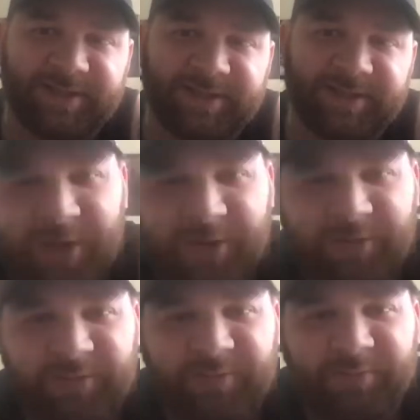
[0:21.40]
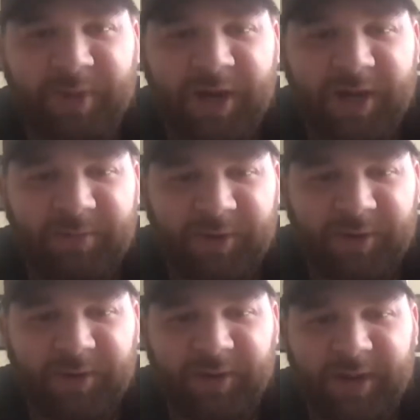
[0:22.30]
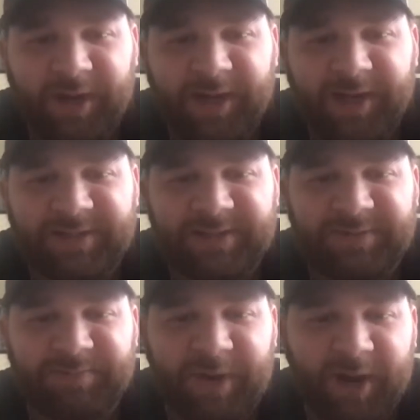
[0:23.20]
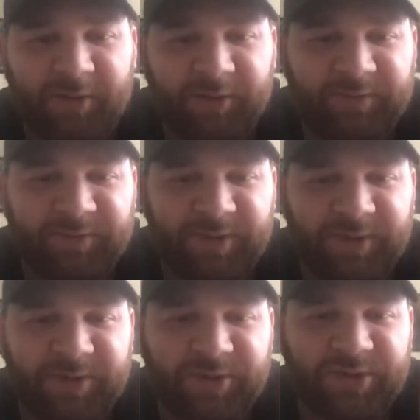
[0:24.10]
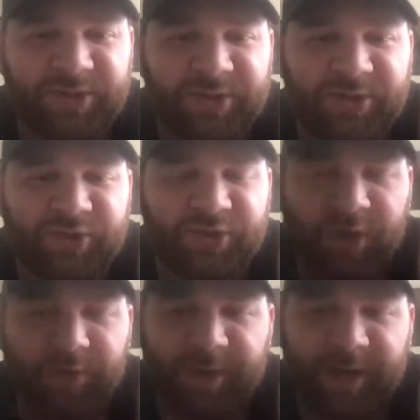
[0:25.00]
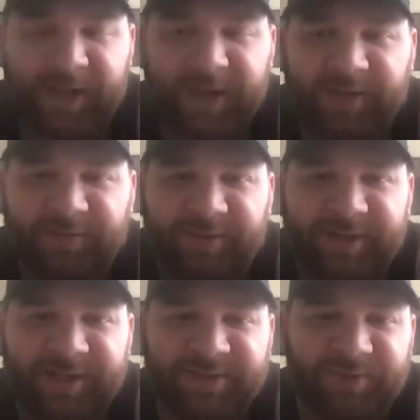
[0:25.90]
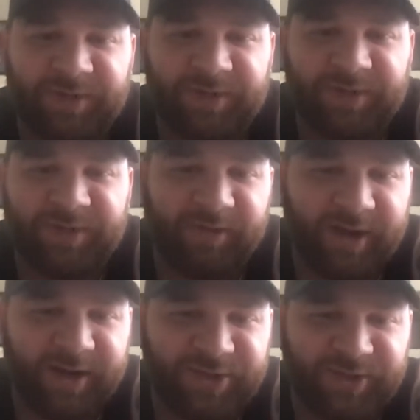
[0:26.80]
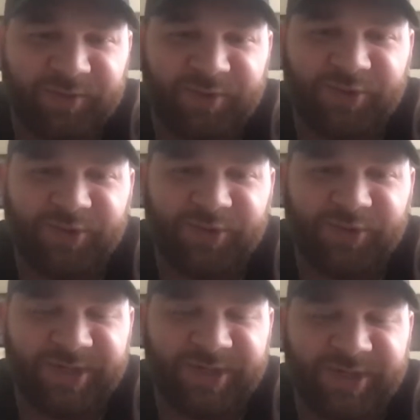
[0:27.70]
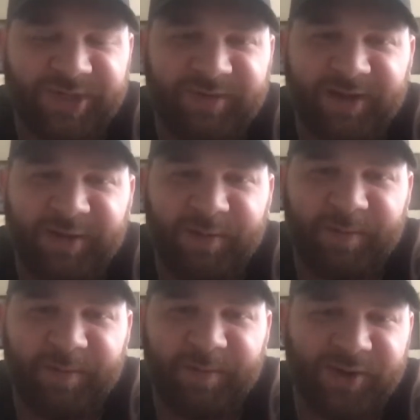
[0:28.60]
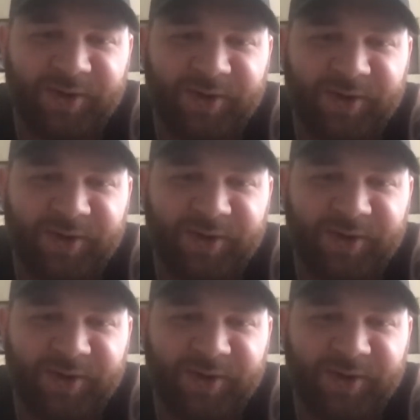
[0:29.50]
care of bodybuilding clients, powerlifters, strongman athletes. We have a lot of general nutrition. I've done MMA fighters,